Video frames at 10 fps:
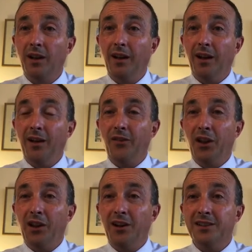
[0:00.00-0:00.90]

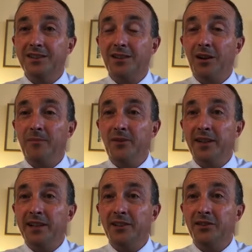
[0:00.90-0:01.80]
the last time
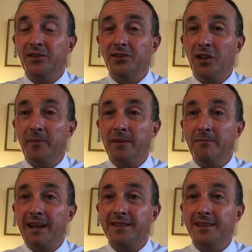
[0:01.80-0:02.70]
that England and Germany
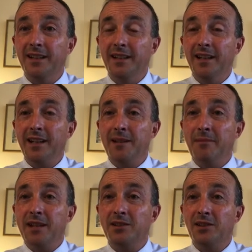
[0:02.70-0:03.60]
met in a
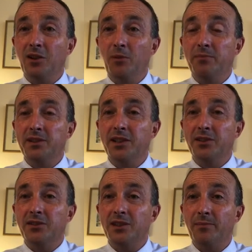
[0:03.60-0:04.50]
major
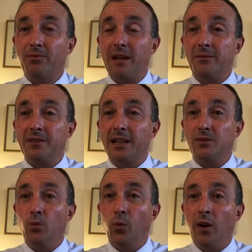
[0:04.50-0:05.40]
competition. So perhaps
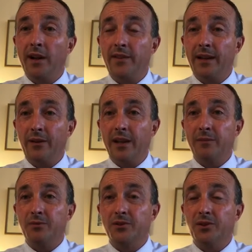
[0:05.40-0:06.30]
that's why they were
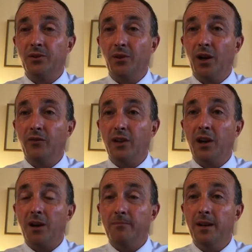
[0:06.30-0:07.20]
able to
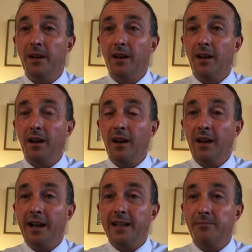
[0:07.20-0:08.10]
overcome
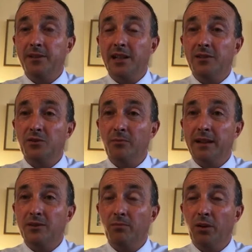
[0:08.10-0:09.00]
any potential
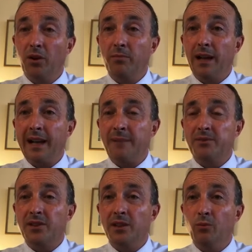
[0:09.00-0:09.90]
mental block. But
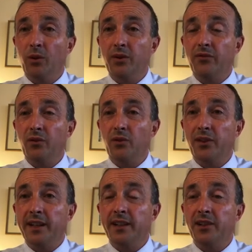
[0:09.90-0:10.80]
absolutely wonderful
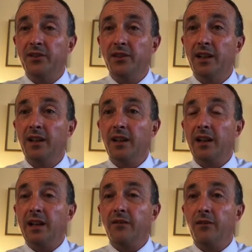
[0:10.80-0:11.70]
that England
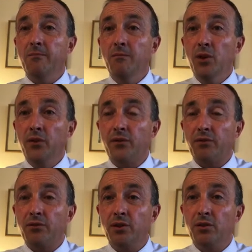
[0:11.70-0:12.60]
have moved
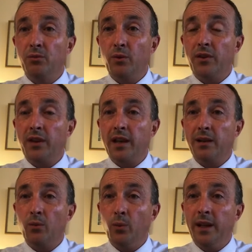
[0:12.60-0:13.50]
through with
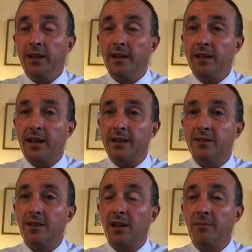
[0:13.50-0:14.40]
a win
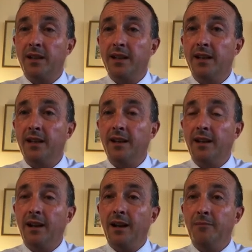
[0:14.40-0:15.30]
against Germany
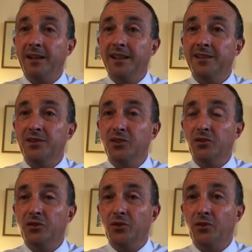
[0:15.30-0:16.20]

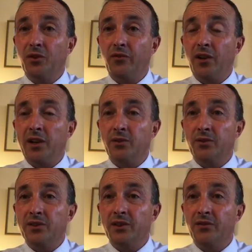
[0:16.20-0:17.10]
into the
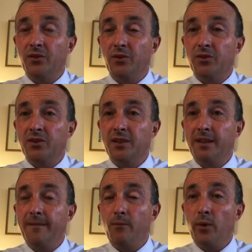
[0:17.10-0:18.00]
quarterfinals. And of course,
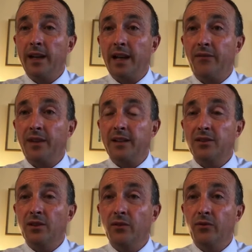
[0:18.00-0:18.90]
we have that
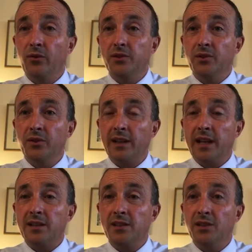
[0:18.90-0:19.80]
to look forward to
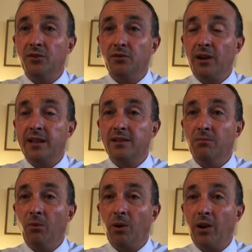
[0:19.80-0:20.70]
against the Ukraine
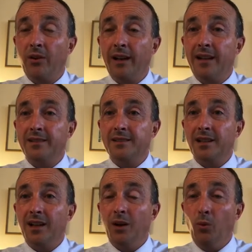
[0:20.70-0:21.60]
tomorrow, and
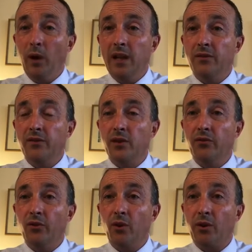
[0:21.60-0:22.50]
a wave of
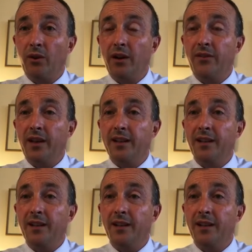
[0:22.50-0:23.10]
euphoria, I think,